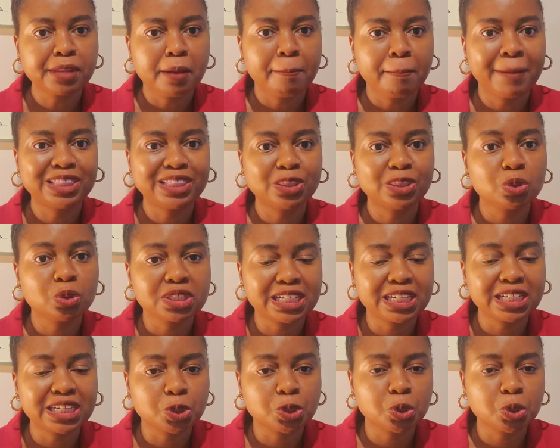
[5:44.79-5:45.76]
But those
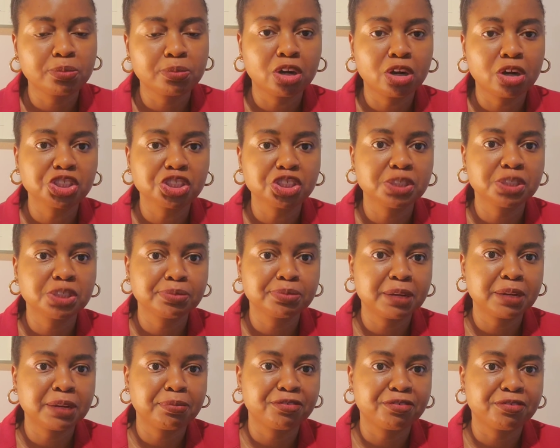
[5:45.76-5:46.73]
extreme hardship
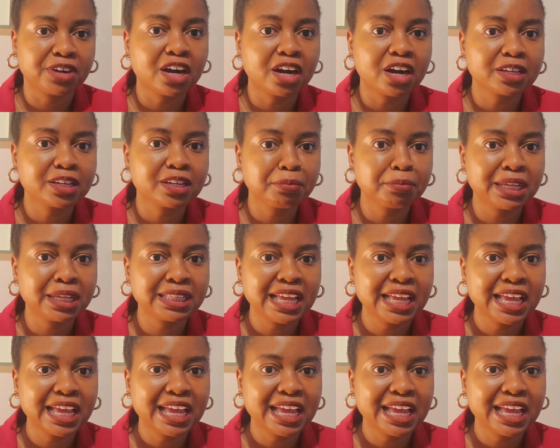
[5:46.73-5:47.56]
type of argument